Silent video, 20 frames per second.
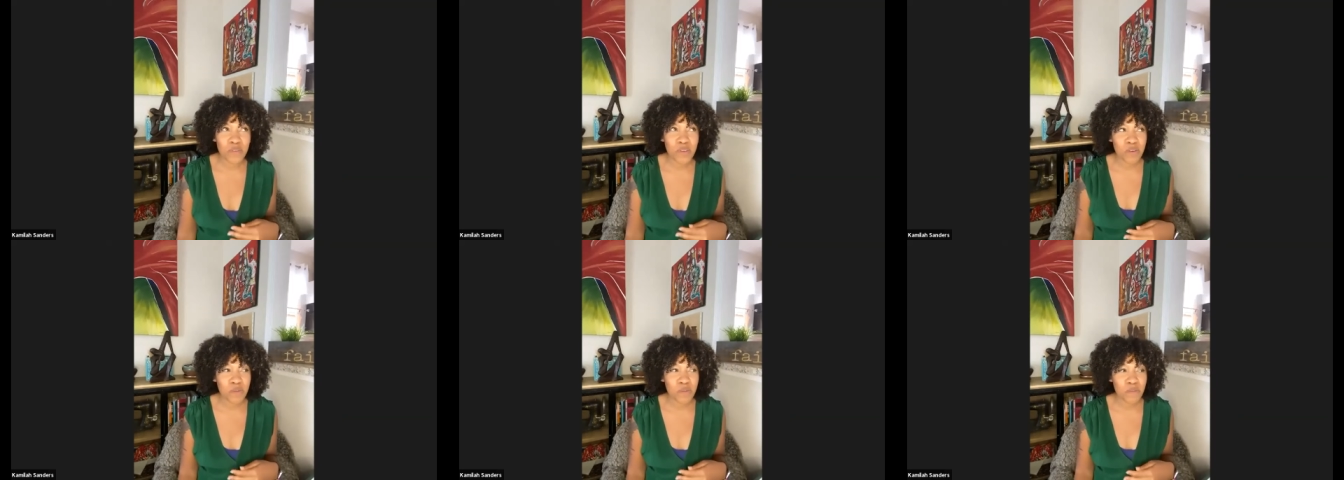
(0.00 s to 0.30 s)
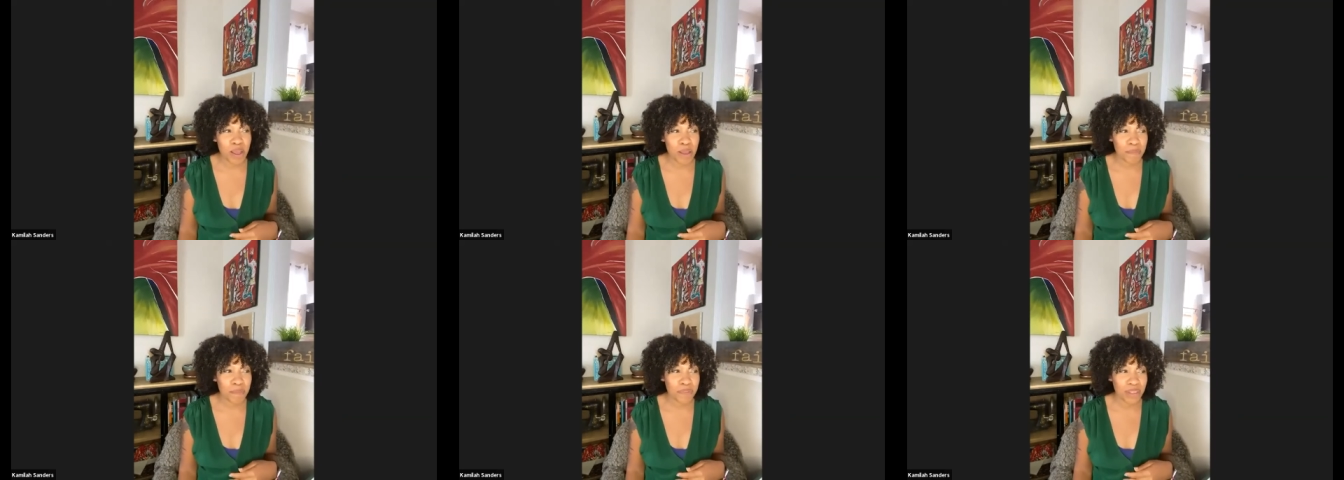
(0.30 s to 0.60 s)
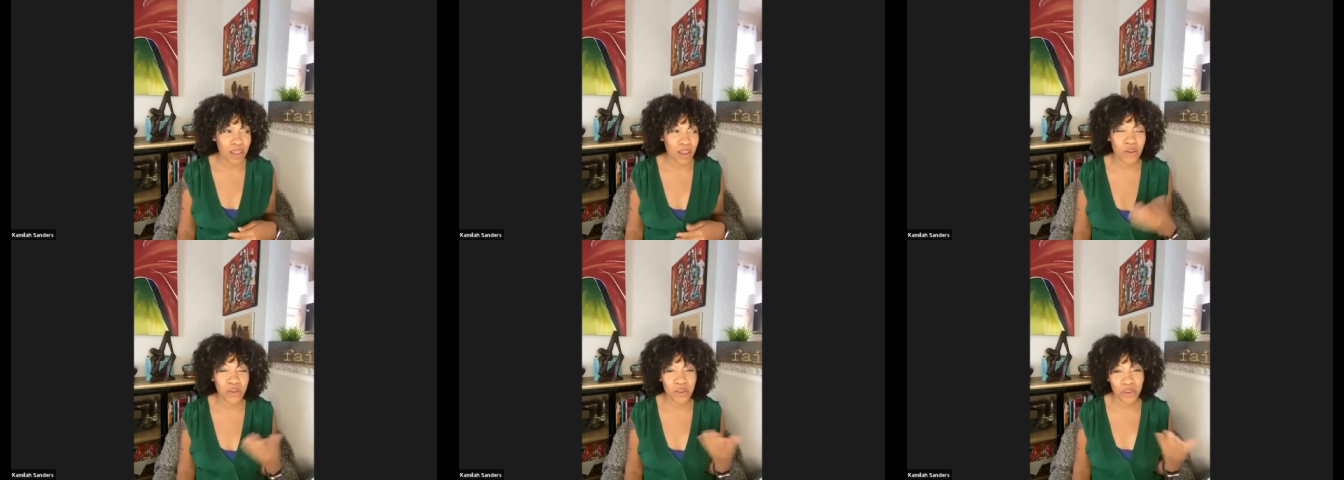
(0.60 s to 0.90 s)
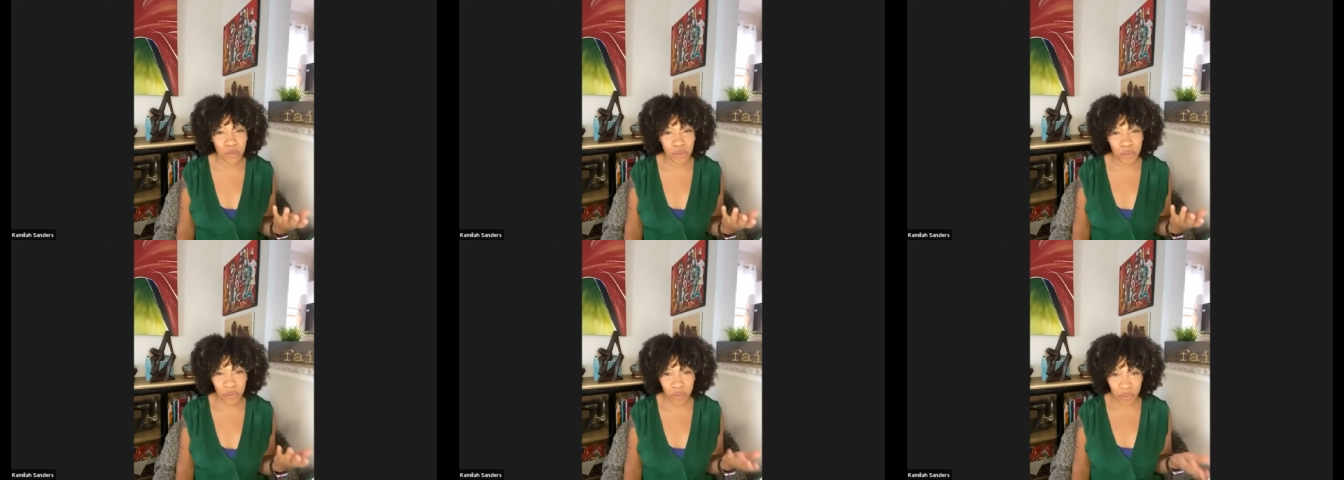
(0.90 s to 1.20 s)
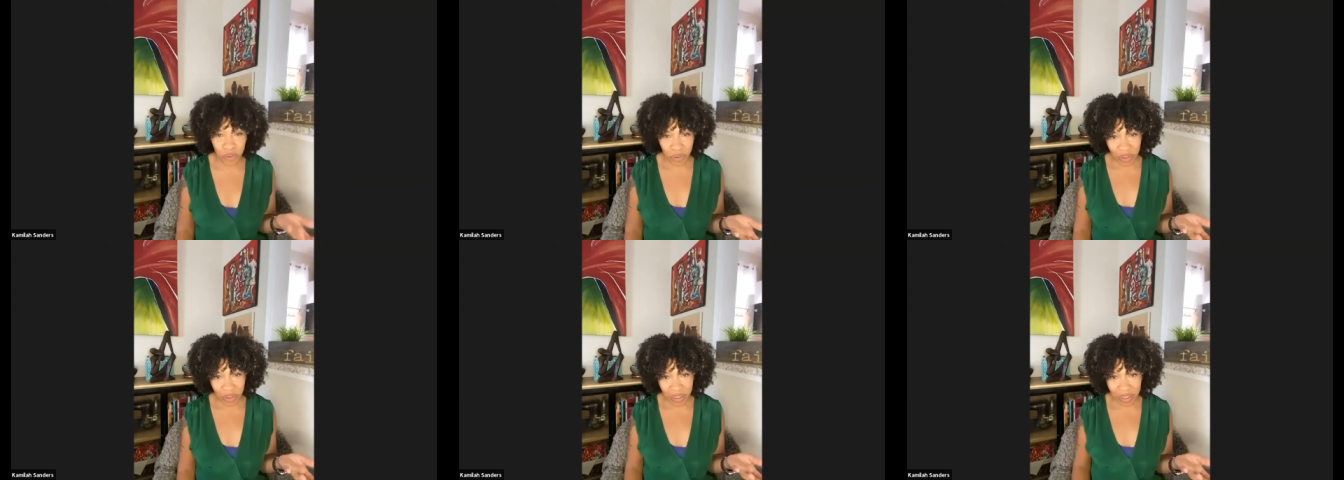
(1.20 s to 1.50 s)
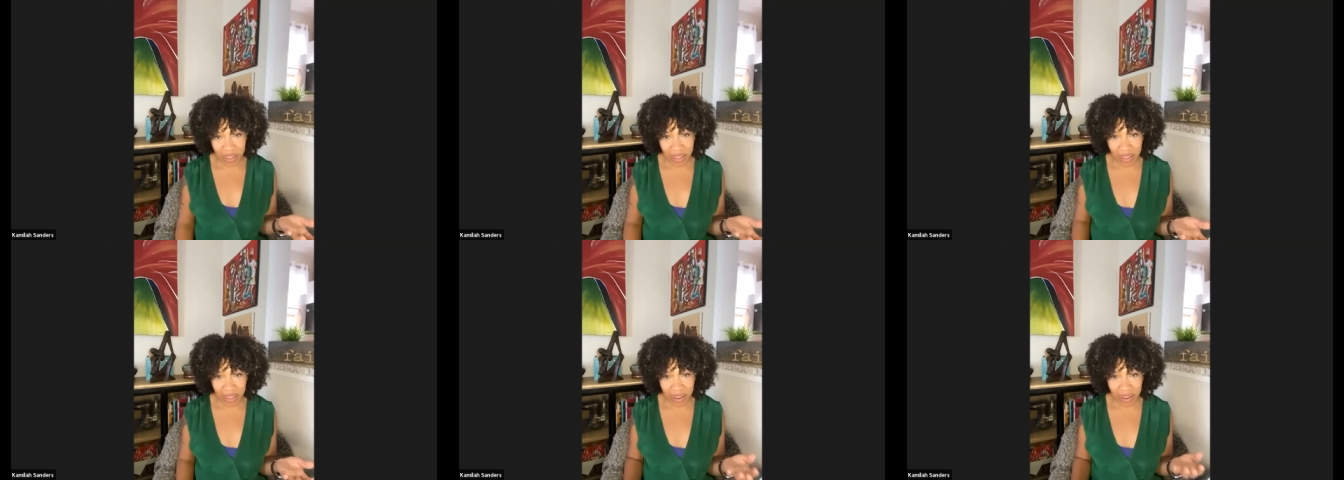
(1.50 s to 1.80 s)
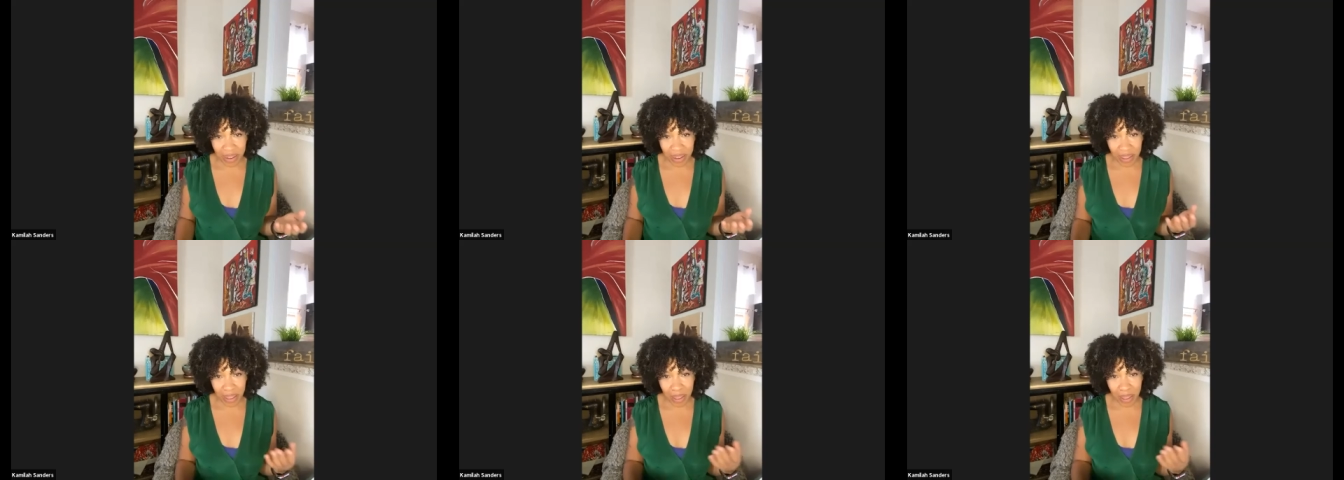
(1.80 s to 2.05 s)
your website, or you did.